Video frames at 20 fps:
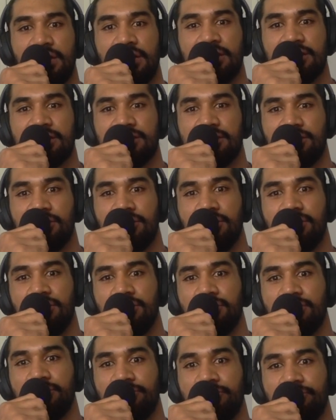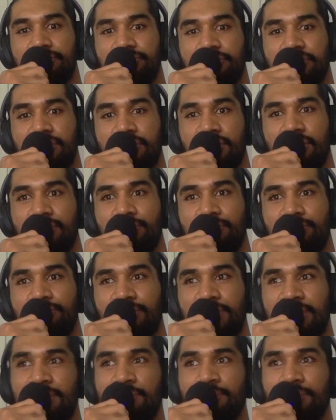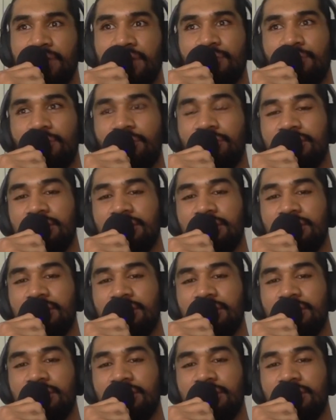So, me and Bear walked